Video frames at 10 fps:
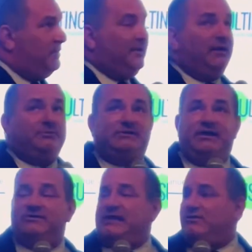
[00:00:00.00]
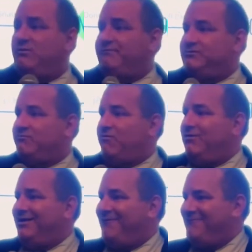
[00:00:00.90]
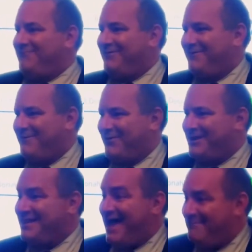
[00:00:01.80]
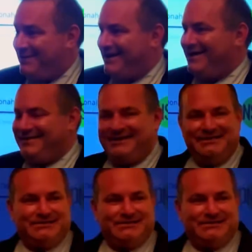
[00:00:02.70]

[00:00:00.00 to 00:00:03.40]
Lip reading: to be upstairs. I don't know if he's rolling over or clapping. I think he's